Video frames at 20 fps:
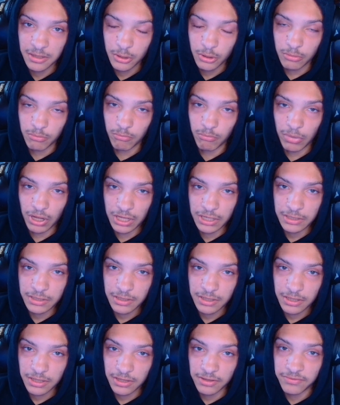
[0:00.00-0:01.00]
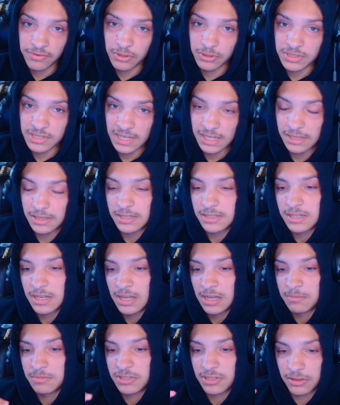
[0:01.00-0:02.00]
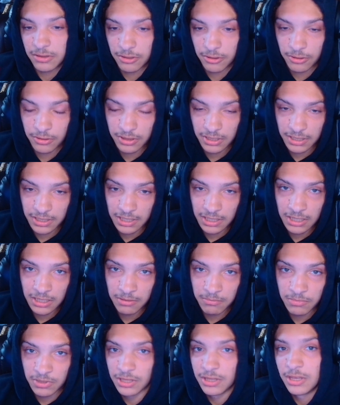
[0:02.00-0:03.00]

But if you take the time to learn the game,